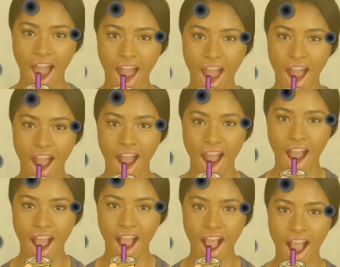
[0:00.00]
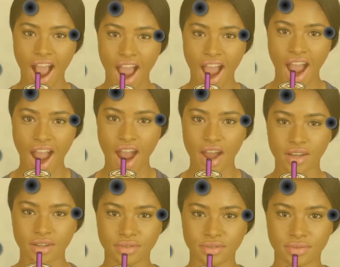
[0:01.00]
change your twin
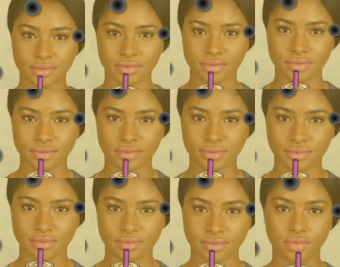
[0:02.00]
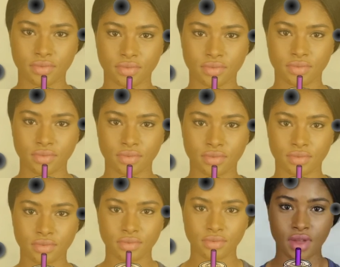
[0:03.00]
name, change your
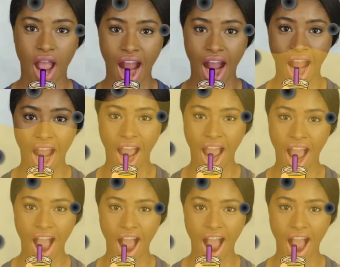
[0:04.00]
target object.